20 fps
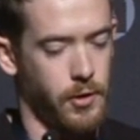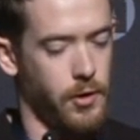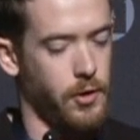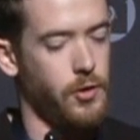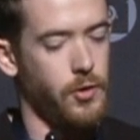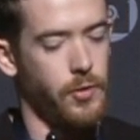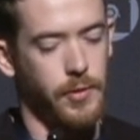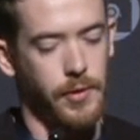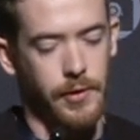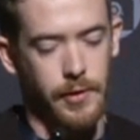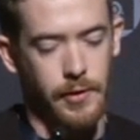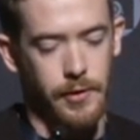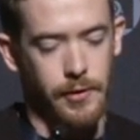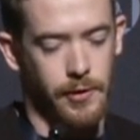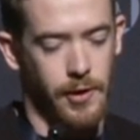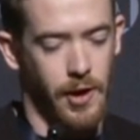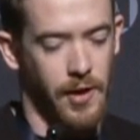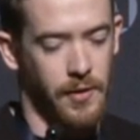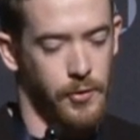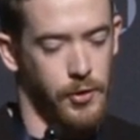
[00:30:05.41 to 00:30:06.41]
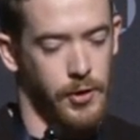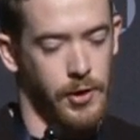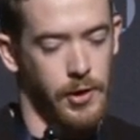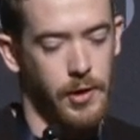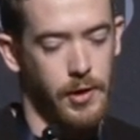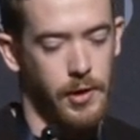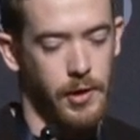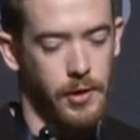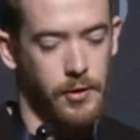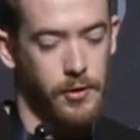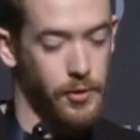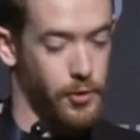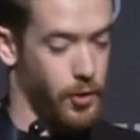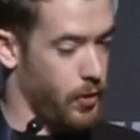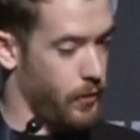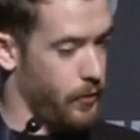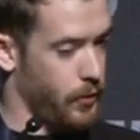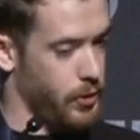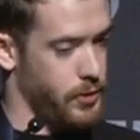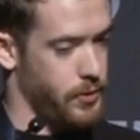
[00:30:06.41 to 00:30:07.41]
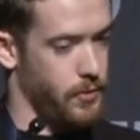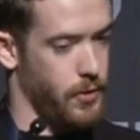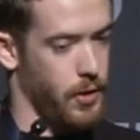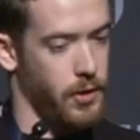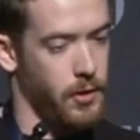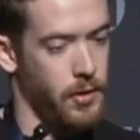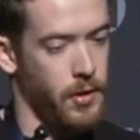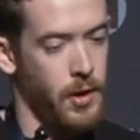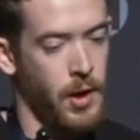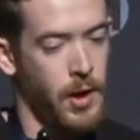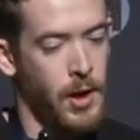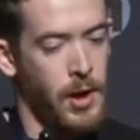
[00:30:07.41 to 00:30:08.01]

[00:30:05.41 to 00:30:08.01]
UNC stuff, sticky keys, current version run.